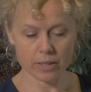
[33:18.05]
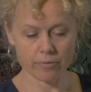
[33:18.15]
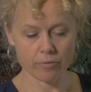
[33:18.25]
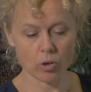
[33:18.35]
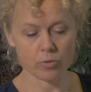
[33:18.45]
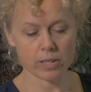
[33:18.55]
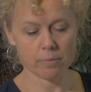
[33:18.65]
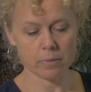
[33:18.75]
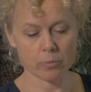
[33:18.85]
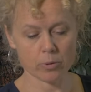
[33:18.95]
involved
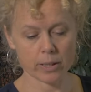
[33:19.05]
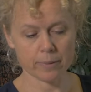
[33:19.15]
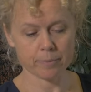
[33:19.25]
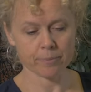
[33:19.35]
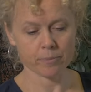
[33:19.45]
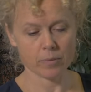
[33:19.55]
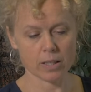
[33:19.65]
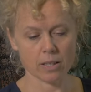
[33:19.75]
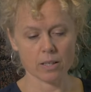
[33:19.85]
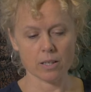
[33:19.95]
in memory.
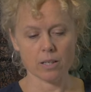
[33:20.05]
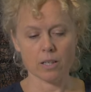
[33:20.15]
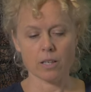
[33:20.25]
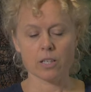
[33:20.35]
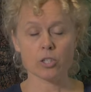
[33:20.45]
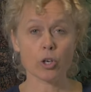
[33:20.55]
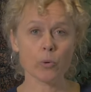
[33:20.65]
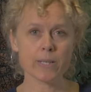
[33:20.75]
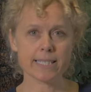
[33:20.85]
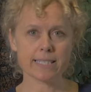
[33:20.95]
So
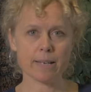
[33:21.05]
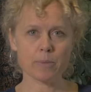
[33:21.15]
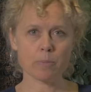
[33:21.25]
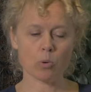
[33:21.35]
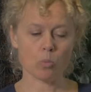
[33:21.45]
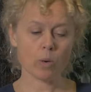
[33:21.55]
who is susceptible?